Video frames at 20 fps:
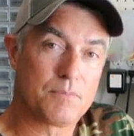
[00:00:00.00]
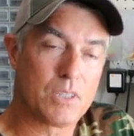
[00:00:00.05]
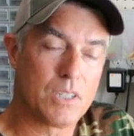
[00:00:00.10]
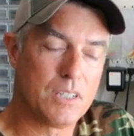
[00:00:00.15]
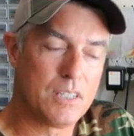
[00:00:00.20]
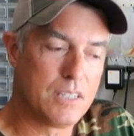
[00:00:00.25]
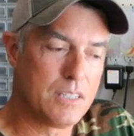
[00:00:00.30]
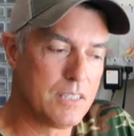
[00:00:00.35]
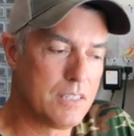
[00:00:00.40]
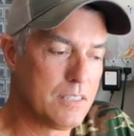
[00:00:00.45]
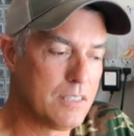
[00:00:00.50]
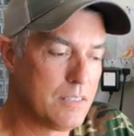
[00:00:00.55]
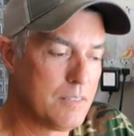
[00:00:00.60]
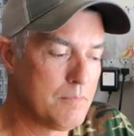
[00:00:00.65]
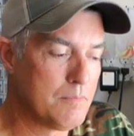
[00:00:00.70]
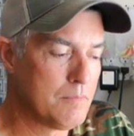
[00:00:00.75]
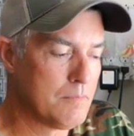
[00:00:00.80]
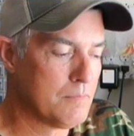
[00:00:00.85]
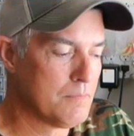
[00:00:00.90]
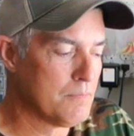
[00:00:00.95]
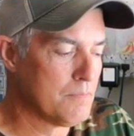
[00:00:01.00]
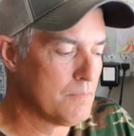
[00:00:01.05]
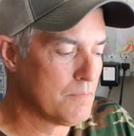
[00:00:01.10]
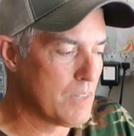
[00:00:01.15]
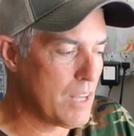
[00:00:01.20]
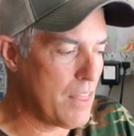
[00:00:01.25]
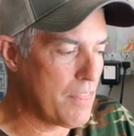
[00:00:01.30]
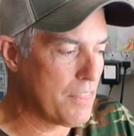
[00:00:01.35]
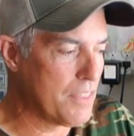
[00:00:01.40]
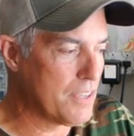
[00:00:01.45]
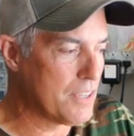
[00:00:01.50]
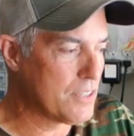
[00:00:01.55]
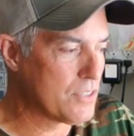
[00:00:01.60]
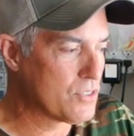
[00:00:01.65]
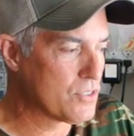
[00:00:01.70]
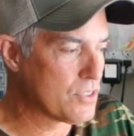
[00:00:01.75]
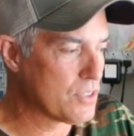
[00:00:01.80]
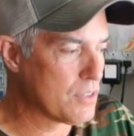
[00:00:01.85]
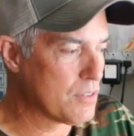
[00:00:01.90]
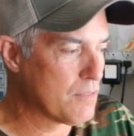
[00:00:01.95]
I think
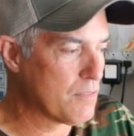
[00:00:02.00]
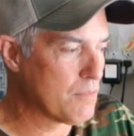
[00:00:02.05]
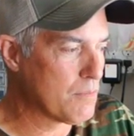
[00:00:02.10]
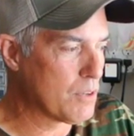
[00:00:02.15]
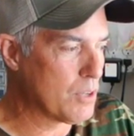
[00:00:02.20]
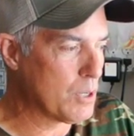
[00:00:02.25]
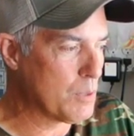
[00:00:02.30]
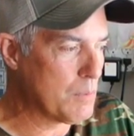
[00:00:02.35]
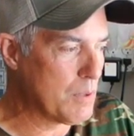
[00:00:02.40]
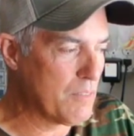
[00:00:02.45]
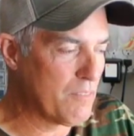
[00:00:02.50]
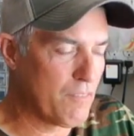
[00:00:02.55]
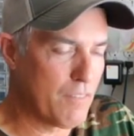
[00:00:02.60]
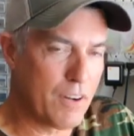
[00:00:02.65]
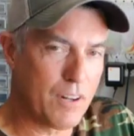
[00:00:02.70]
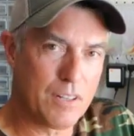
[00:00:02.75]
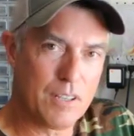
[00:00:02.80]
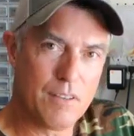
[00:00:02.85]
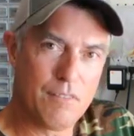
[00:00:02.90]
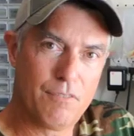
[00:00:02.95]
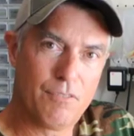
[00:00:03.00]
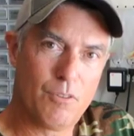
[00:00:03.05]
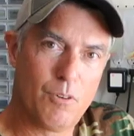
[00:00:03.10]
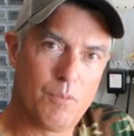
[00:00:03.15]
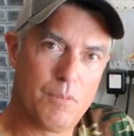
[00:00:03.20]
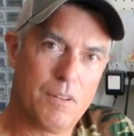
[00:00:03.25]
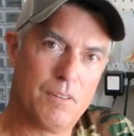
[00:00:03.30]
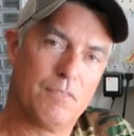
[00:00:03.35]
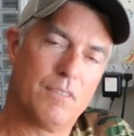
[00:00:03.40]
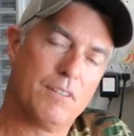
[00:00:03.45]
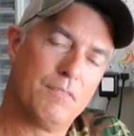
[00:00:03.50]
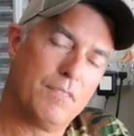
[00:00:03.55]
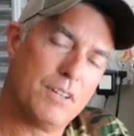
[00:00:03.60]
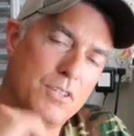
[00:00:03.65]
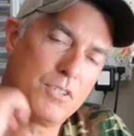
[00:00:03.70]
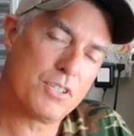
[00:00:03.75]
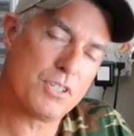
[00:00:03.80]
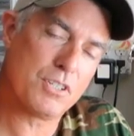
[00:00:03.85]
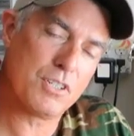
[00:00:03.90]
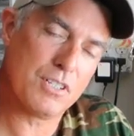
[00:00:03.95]
it's going to be a fairly informative
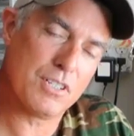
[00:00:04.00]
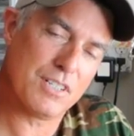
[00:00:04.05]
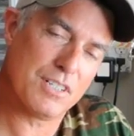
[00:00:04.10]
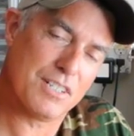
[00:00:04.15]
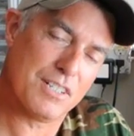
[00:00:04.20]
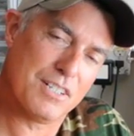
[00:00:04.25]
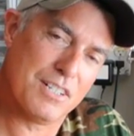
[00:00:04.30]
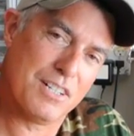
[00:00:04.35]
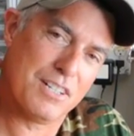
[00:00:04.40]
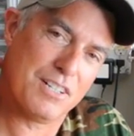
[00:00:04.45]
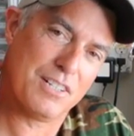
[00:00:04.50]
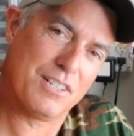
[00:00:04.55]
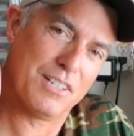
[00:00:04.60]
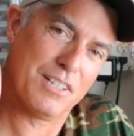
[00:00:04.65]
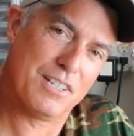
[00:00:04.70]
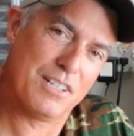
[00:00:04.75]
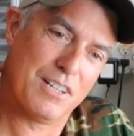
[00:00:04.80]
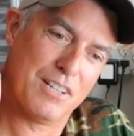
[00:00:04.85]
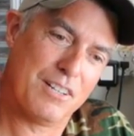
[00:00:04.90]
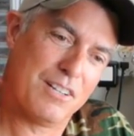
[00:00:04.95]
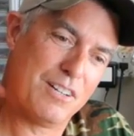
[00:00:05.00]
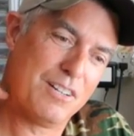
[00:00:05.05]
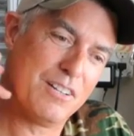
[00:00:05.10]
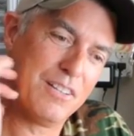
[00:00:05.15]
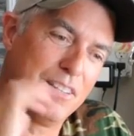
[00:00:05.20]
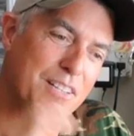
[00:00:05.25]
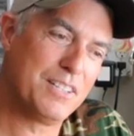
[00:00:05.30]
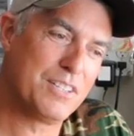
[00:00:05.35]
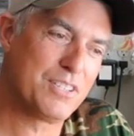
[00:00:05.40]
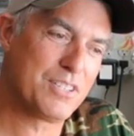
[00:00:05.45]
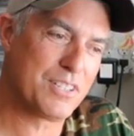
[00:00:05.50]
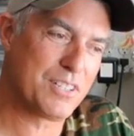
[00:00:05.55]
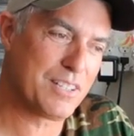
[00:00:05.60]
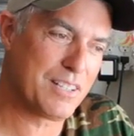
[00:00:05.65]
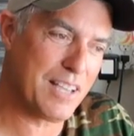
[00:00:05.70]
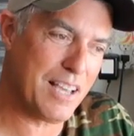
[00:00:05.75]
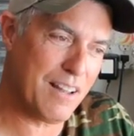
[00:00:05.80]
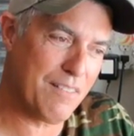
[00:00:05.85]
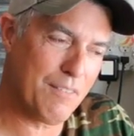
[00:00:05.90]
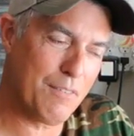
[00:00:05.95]
adventure on this
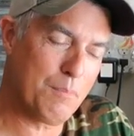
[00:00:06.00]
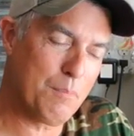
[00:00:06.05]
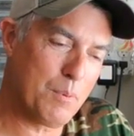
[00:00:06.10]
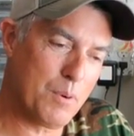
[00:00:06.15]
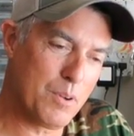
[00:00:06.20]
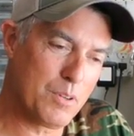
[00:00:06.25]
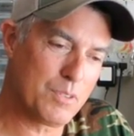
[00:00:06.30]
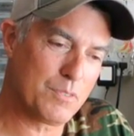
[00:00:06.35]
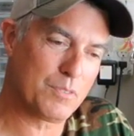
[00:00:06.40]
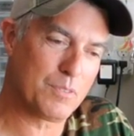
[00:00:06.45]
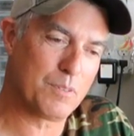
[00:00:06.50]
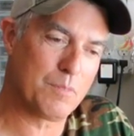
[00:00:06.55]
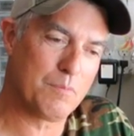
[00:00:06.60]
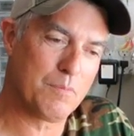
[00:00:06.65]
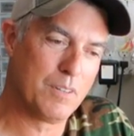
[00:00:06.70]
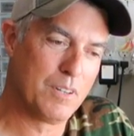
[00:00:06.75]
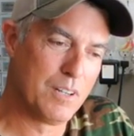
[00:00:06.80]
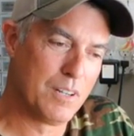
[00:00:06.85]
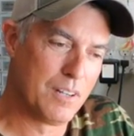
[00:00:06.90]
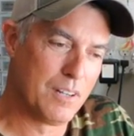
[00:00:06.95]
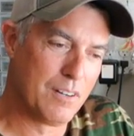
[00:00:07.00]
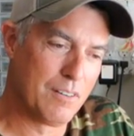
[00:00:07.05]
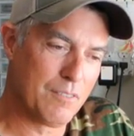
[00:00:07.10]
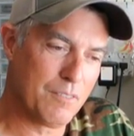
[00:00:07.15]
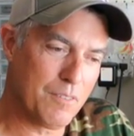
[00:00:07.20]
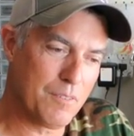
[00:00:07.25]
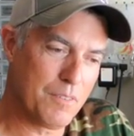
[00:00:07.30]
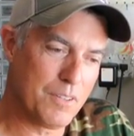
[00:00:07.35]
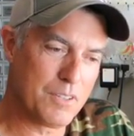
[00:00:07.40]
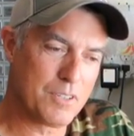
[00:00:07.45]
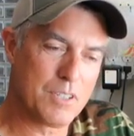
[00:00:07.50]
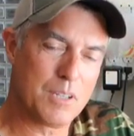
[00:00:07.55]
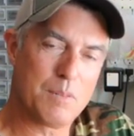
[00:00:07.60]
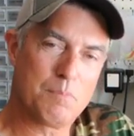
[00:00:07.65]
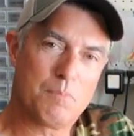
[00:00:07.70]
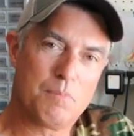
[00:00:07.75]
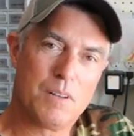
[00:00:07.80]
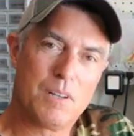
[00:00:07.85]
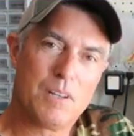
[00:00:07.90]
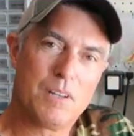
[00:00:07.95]
kind of approach from the
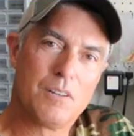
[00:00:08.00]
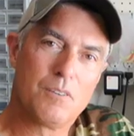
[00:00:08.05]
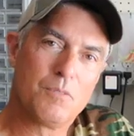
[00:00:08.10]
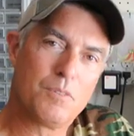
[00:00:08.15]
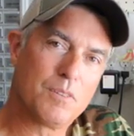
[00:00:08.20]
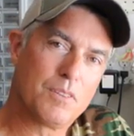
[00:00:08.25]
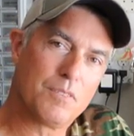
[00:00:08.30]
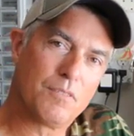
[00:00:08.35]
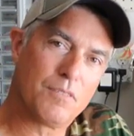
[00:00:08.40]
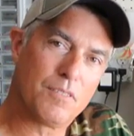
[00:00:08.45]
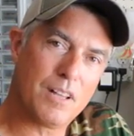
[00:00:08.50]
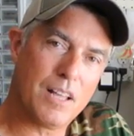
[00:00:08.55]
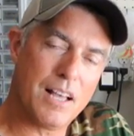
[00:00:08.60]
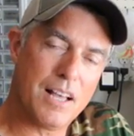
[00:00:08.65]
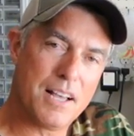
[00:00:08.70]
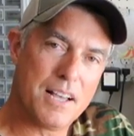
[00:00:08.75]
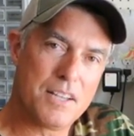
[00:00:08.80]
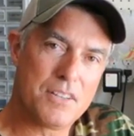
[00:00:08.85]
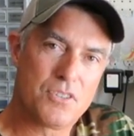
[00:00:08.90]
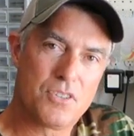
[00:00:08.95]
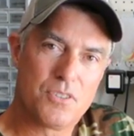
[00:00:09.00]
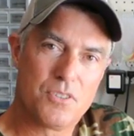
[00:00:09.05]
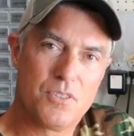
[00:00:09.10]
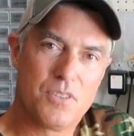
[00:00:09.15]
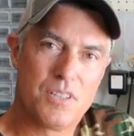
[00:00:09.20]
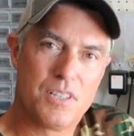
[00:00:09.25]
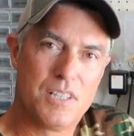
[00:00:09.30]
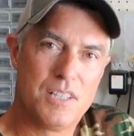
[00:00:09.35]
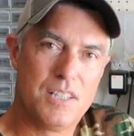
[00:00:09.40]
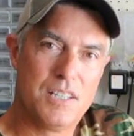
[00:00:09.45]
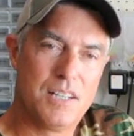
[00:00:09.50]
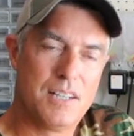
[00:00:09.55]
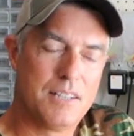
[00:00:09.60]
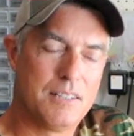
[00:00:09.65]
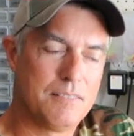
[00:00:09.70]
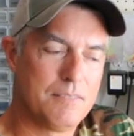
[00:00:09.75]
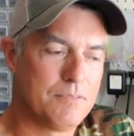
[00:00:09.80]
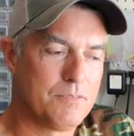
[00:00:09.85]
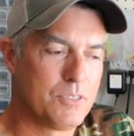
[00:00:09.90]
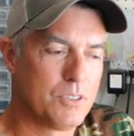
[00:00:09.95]
tip with the fly to
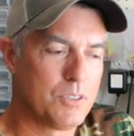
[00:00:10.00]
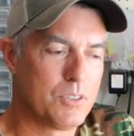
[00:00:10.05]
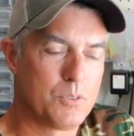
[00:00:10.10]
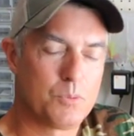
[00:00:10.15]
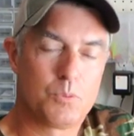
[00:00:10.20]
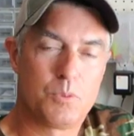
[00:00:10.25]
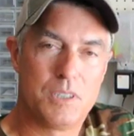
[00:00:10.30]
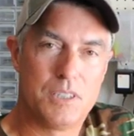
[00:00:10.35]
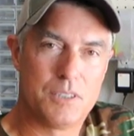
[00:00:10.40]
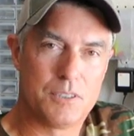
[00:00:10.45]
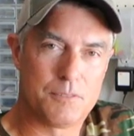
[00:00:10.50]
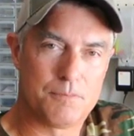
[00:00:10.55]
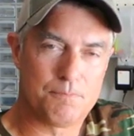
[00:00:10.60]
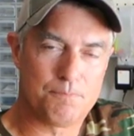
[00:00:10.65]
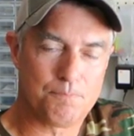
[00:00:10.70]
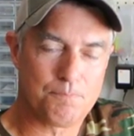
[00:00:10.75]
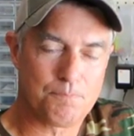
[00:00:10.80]
the reel.